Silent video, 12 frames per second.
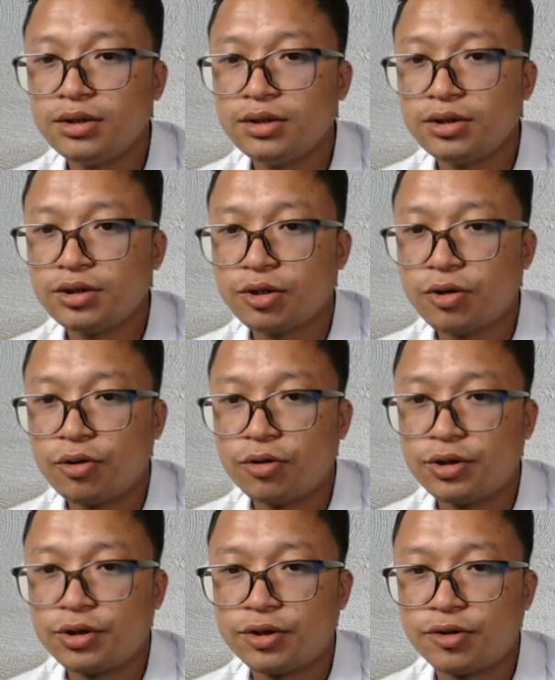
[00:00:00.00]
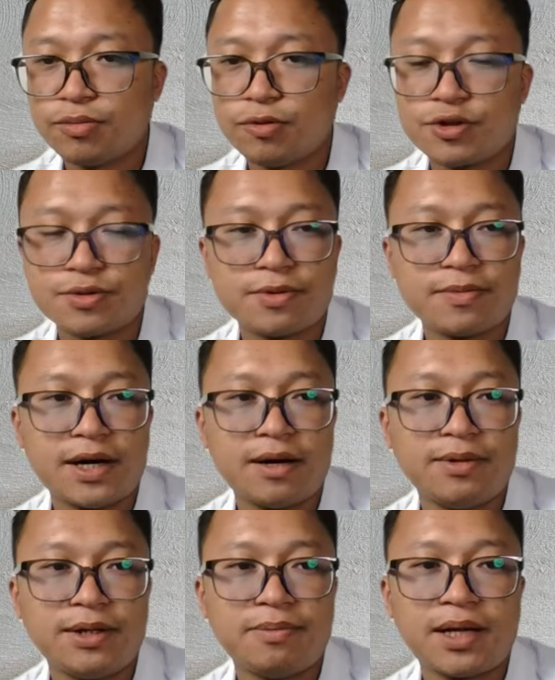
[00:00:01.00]
Gold, so most
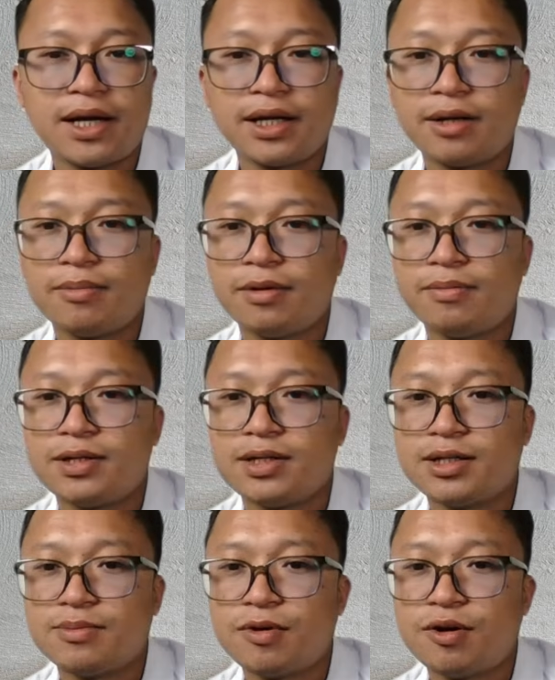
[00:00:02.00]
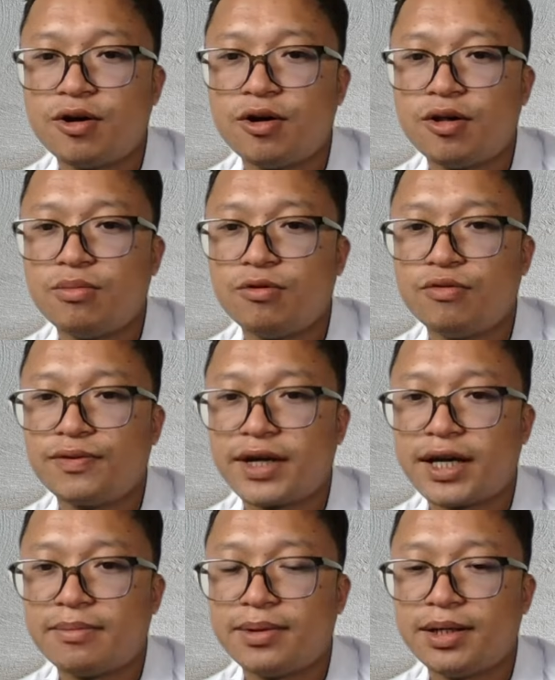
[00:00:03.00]
probably planning above this small move
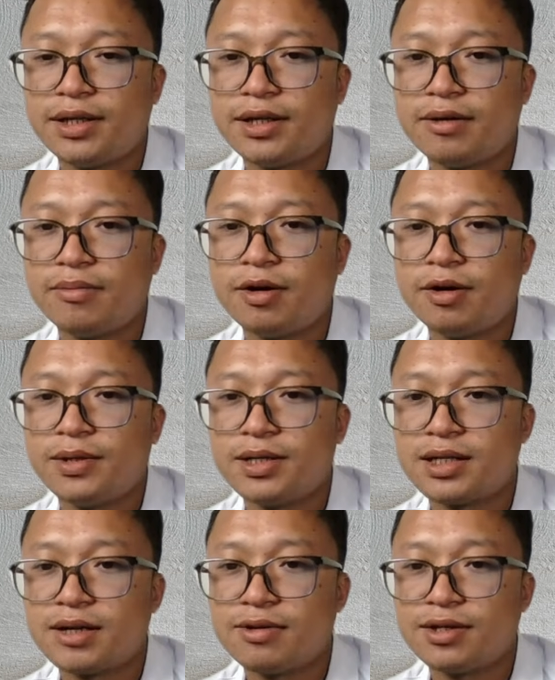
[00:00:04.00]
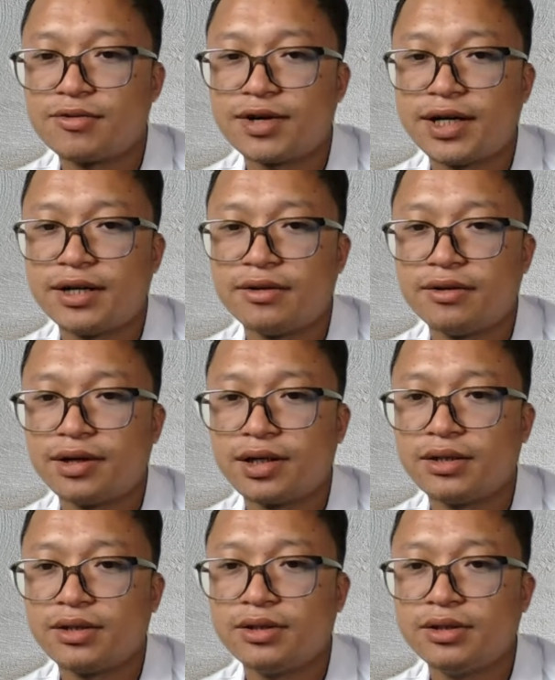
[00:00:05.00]
can be above this levels, right? Okay,
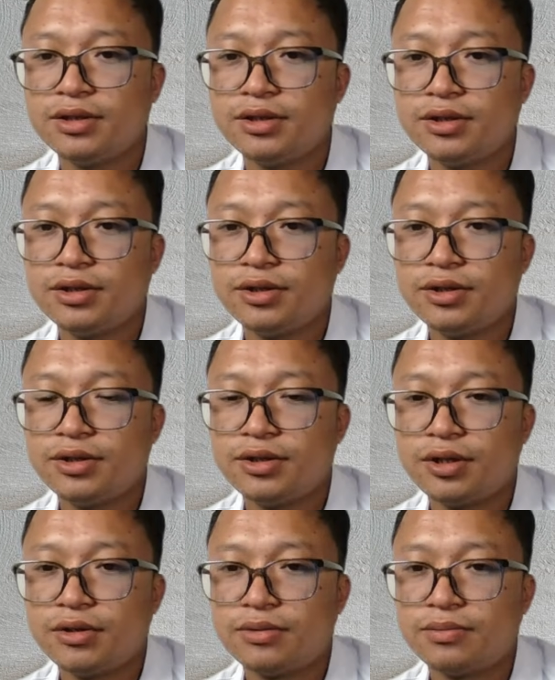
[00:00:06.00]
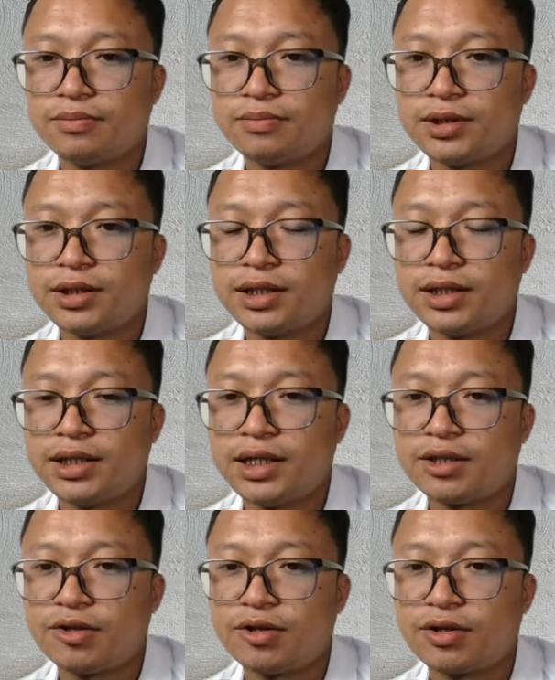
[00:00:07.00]
so it
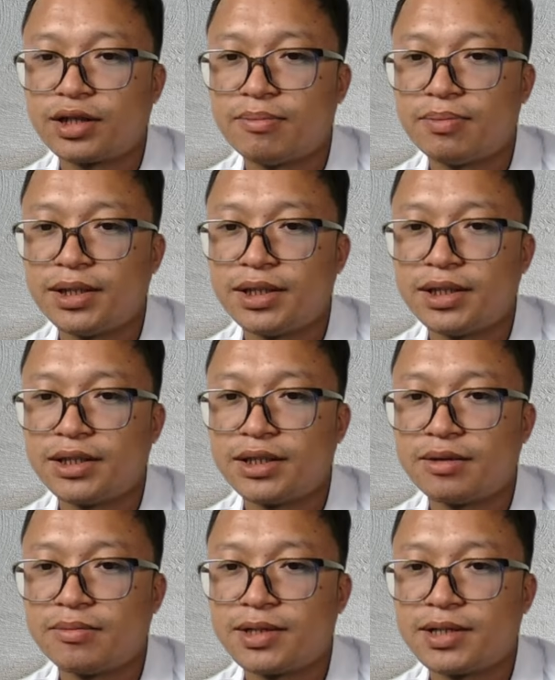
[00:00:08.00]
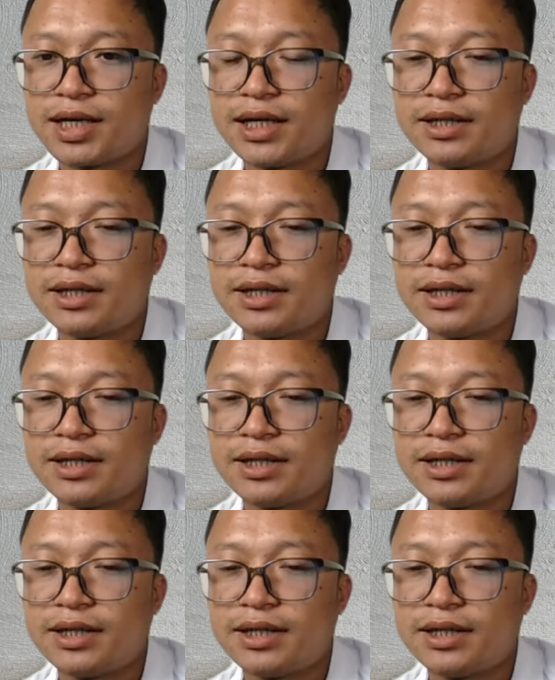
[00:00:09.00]
yet not completed on upper side.